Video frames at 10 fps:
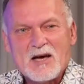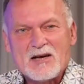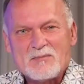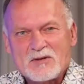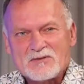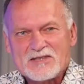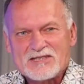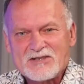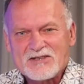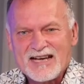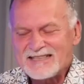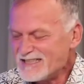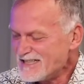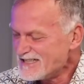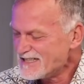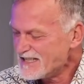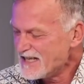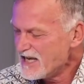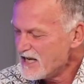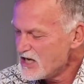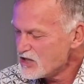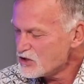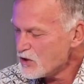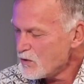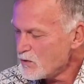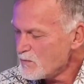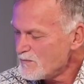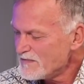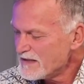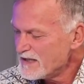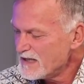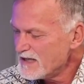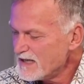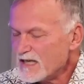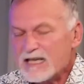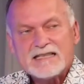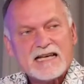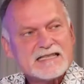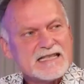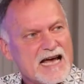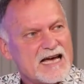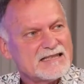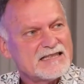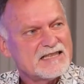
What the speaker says: Professor Assis. So let us start